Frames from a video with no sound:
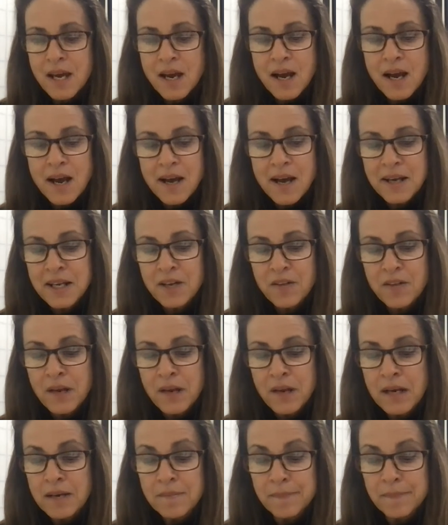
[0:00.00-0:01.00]
I
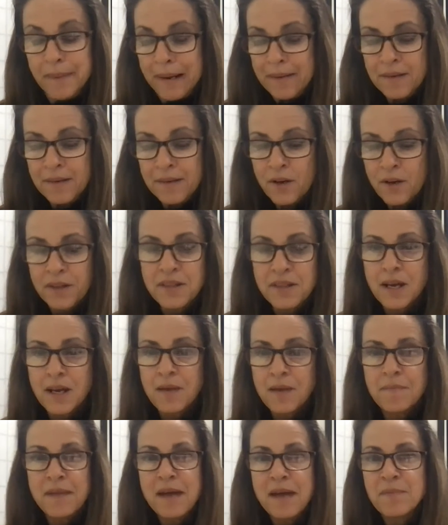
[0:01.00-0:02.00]
think I
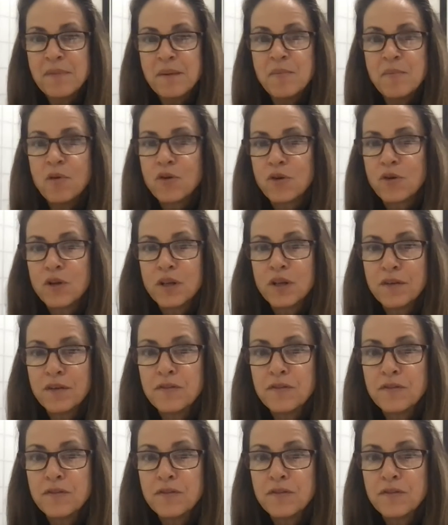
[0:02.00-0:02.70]
had my Motorola